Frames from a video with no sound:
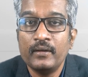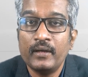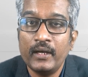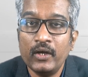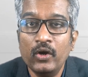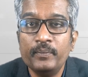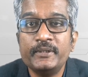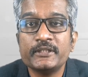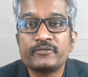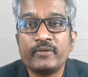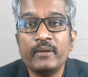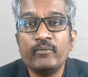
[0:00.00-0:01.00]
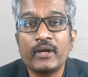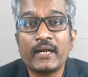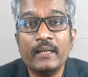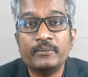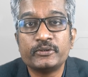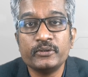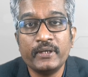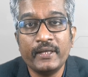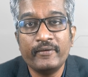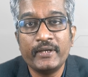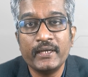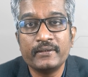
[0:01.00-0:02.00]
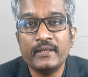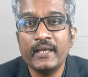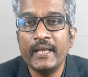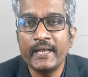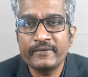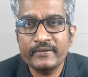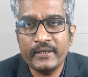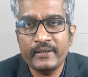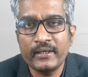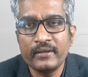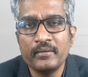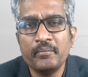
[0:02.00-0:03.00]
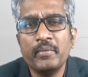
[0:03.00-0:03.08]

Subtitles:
I hope this framework helps you navigate the exciting